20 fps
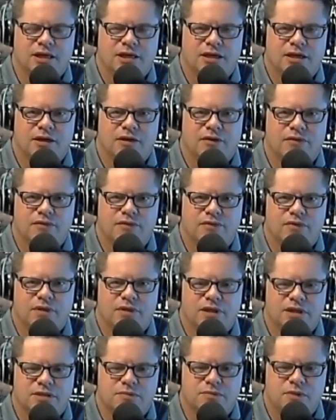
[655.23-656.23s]
of
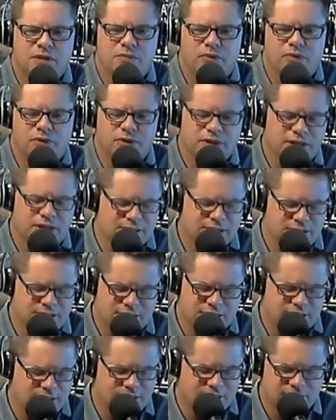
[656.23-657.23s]
these people is